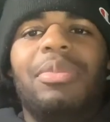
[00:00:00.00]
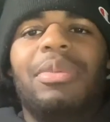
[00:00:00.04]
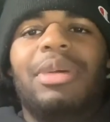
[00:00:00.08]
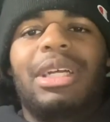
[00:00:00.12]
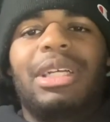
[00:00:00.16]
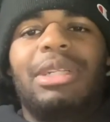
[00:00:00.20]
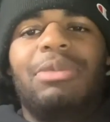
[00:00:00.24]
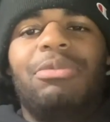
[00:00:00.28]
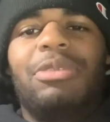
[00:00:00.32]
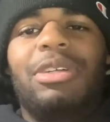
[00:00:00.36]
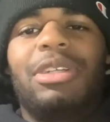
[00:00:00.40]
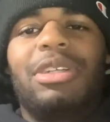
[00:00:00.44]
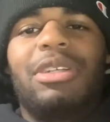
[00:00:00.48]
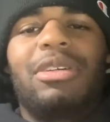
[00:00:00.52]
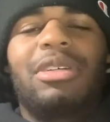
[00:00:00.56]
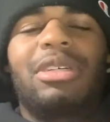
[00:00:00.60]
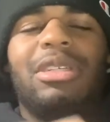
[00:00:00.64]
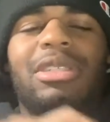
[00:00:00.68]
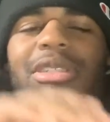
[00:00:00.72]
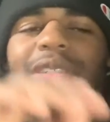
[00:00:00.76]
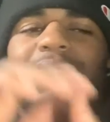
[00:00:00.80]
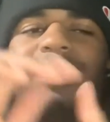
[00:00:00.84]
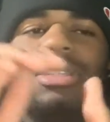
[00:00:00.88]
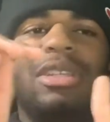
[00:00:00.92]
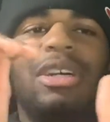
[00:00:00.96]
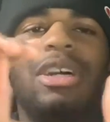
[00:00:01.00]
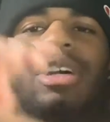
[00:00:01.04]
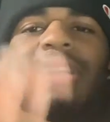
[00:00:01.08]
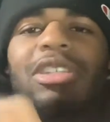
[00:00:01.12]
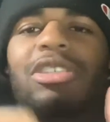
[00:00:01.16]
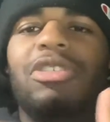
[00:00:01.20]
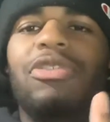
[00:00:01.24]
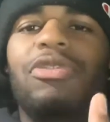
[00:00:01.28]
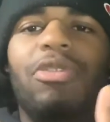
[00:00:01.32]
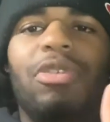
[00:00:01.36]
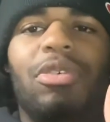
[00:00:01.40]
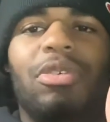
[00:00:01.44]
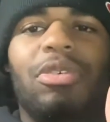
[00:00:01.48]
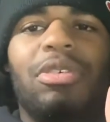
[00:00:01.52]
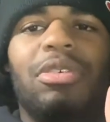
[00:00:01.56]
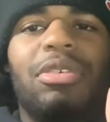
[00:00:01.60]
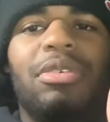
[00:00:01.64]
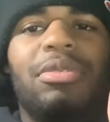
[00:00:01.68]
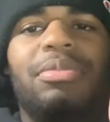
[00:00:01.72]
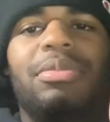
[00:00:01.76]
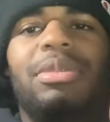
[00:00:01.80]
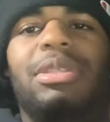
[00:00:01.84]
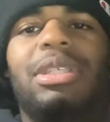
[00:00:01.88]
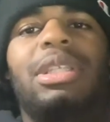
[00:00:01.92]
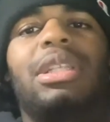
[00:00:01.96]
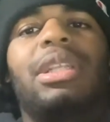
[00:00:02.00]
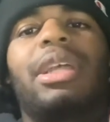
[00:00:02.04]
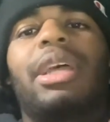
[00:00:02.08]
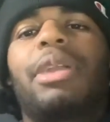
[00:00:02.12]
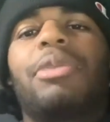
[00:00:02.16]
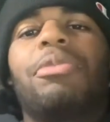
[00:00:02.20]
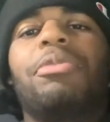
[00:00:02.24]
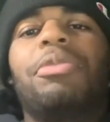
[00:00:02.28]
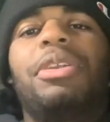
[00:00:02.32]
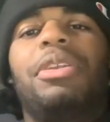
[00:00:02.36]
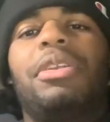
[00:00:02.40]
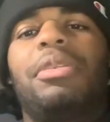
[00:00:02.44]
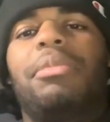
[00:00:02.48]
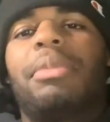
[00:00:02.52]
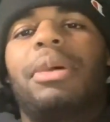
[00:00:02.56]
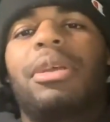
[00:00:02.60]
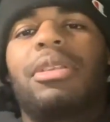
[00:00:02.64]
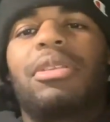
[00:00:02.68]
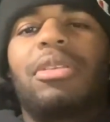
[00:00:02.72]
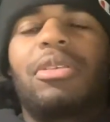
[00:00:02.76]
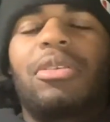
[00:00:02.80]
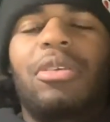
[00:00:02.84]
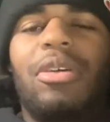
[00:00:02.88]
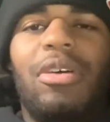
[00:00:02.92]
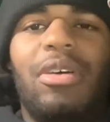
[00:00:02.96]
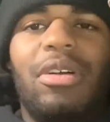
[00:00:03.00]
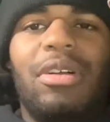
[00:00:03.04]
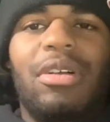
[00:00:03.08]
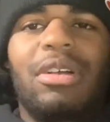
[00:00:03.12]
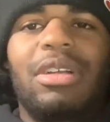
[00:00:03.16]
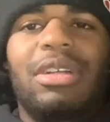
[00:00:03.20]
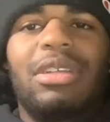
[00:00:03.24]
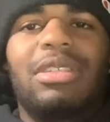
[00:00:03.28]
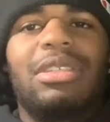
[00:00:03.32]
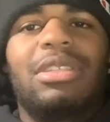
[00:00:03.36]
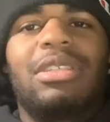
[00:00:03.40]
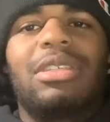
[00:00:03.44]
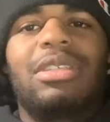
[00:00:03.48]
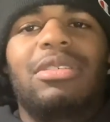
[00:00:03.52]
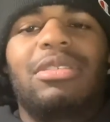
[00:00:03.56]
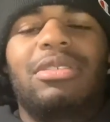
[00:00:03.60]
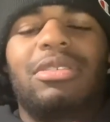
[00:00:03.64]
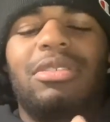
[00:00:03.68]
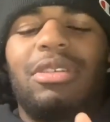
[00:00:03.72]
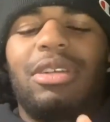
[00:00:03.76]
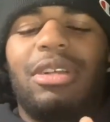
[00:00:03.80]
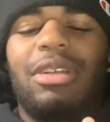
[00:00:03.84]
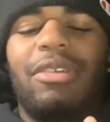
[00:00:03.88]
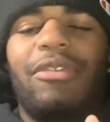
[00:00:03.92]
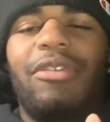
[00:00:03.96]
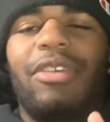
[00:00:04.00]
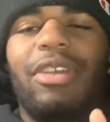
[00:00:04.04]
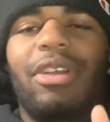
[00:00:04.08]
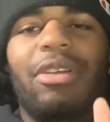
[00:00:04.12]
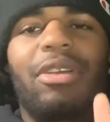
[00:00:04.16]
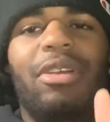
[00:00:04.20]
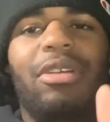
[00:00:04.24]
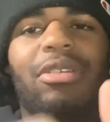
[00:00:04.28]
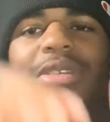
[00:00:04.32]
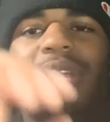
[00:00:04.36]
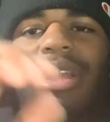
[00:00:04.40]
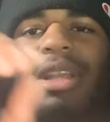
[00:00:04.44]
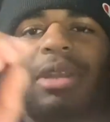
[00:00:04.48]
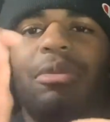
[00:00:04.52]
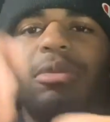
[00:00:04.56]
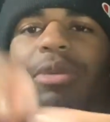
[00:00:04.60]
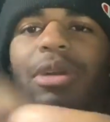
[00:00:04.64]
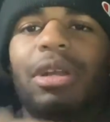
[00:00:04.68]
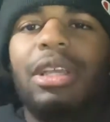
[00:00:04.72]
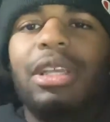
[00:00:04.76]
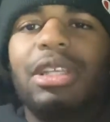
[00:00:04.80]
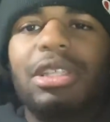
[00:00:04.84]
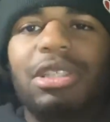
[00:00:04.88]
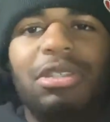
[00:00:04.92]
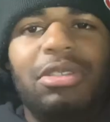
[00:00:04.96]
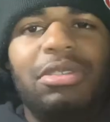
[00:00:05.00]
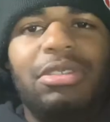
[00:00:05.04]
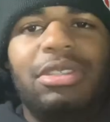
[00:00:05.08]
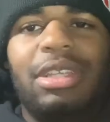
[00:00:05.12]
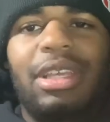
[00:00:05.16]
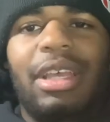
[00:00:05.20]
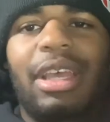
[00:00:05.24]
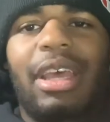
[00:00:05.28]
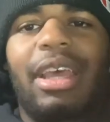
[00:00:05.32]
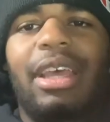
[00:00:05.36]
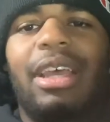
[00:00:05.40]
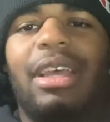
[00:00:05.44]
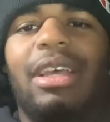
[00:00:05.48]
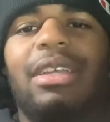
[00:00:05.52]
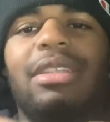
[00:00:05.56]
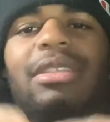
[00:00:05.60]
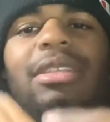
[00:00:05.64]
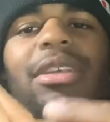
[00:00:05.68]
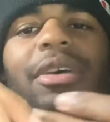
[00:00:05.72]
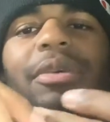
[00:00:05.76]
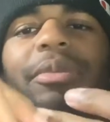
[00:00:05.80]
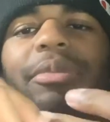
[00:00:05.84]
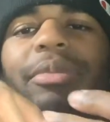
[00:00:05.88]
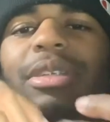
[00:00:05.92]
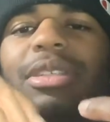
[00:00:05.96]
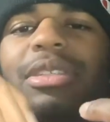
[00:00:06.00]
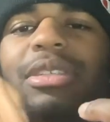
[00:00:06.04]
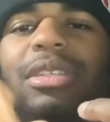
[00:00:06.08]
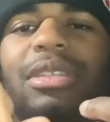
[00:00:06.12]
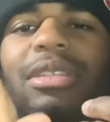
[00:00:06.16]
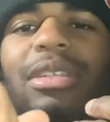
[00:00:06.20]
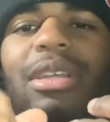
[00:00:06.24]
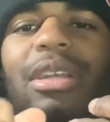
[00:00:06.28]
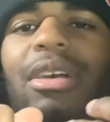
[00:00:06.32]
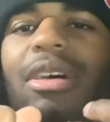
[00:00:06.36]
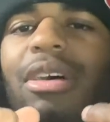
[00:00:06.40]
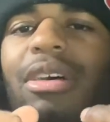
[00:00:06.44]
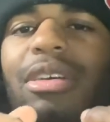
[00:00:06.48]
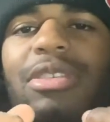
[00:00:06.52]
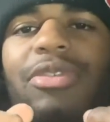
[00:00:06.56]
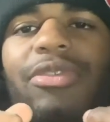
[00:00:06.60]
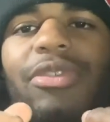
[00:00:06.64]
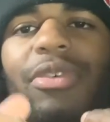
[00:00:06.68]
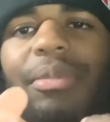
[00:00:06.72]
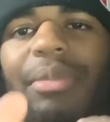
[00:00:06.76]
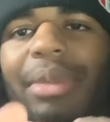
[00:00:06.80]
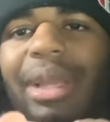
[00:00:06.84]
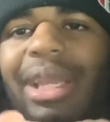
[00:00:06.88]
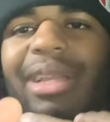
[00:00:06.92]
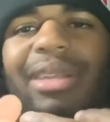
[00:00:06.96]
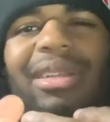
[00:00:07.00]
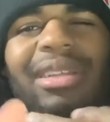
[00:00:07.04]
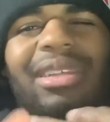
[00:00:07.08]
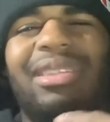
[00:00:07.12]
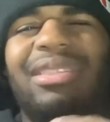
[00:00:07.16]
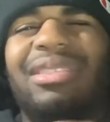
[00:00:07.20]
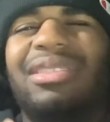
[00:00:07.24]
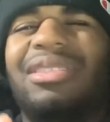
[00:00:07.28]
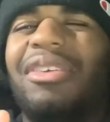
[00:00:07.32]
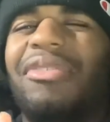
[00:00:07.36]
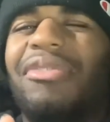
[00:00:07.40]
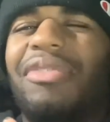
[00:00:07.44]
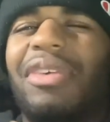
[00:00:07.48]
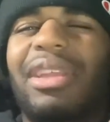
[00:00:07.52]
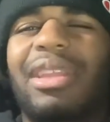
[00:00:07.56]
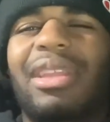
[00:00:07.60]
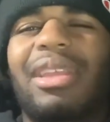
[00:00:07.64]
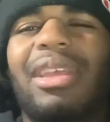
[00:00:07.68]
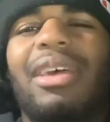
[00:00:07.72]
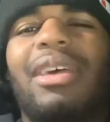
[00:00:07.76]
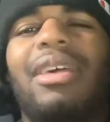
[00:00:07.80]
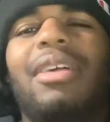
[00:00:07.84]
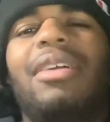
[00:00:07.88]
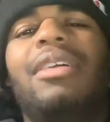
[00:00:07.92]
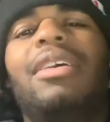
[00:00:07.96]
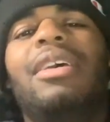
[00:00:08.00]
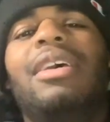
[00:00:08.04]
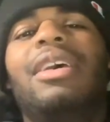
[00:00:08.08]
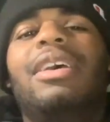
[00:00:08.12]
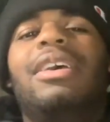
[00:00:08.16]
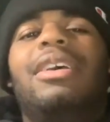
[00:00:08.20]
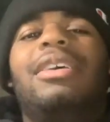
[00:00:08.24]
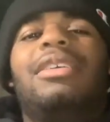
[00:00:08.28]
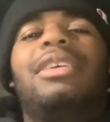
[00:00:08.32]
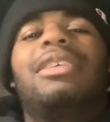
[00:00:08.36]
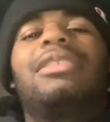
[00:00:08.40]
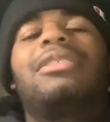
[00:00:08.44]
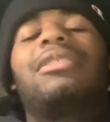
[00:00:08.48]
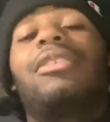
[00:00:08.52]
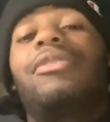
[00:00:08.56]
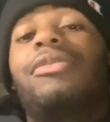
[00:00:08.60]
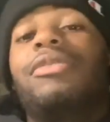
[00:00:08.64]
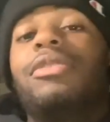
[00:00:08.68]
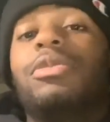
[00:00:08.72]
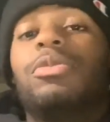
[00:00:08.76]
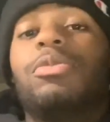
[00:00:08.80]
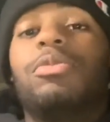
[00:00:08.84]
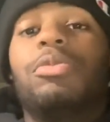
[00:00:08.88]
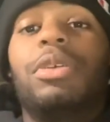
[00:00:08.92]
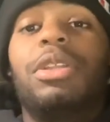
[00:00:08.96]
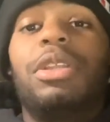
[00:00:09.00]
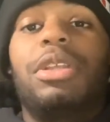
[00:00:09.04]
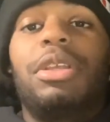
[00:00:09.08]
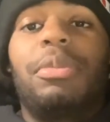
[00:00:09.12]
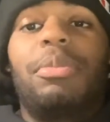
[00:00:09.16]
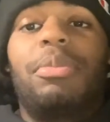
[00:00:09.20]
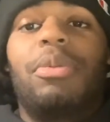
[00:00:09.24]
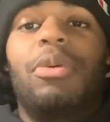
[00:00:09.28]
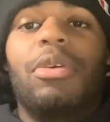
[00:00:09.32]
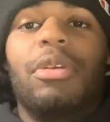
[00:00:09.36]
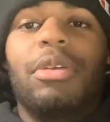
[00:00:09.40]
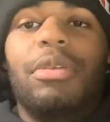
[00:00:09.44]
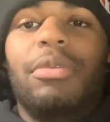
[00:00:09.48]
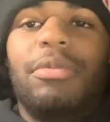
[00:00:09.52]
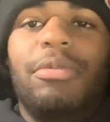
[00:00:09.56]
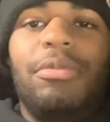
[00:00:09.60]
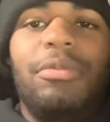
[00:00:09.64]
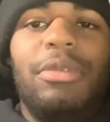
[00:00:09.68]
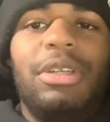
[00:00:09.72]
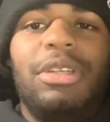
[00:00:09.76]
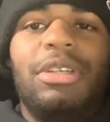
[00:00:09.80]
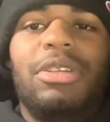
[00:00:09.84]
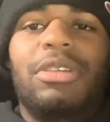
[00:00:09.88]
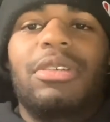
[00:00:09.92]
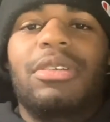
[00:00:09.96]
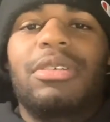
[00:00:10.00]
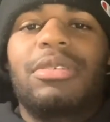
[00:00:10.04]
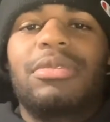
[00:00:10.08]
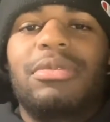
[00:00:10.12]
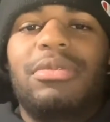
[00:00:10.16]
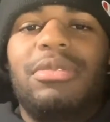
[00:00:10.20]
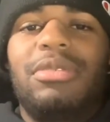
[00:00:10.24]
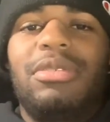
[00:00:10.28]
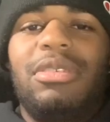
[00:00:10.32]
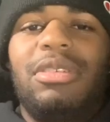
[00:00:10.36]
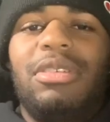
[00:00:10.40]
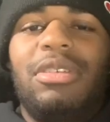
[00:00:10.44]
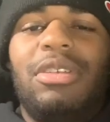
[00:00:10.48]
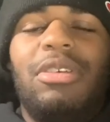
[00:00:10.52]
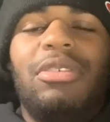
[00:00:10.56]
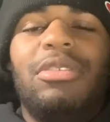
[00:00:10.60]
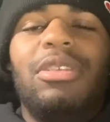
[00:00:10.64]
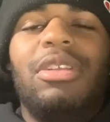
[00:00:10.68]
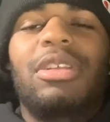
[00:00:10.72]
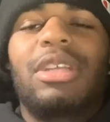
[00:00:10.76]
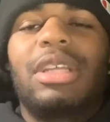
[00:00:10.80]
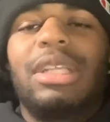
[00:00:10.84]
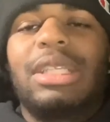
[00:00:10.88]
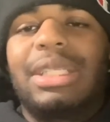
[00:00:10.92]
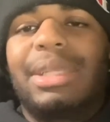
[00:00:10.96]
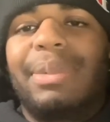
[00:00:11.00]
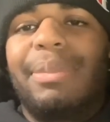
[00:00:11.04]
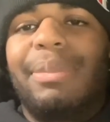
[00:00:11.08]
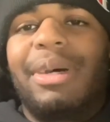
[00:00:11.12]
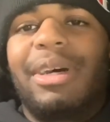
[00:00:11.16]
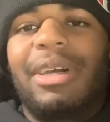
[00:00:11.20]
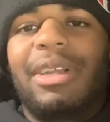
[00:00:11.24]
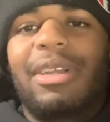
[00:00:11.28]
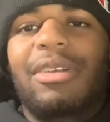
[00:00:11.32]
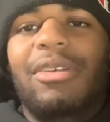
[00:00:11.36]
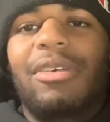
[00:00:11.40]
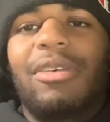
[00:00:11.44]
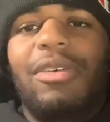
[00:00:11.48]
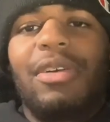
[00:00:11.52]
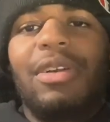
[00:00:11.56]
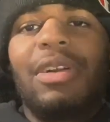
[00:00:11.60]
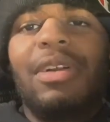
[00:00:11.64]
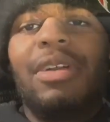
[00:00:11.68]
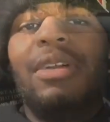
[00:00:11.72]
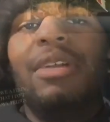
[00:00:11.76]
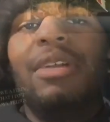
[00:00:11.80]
I went onto Dodge forums and like reading about the car and trying to figure out like what issues it has, how much does it cost for maintenance, stuff like that. That stuff is really important when you're looking to buy a car.